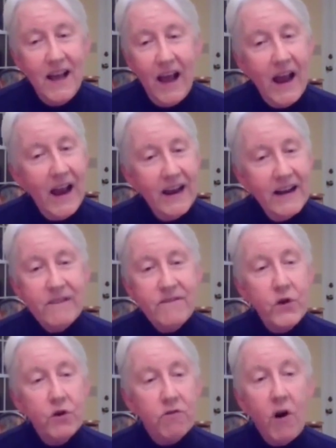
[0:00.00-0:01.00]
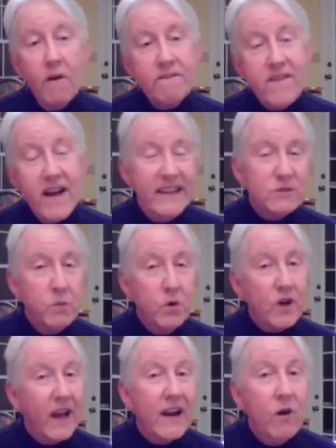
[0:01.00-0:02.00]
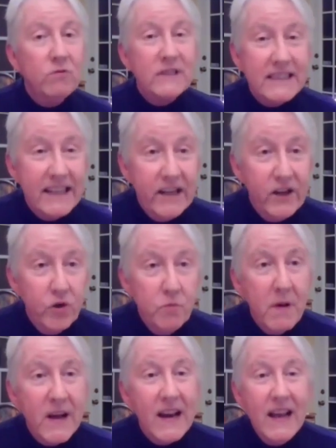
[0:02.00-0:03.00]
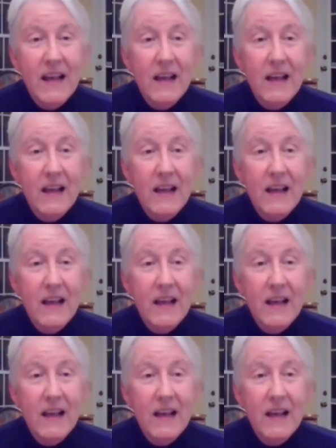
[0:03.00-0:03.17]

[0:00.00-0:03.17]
And if you're on Facebook, I don't see you, but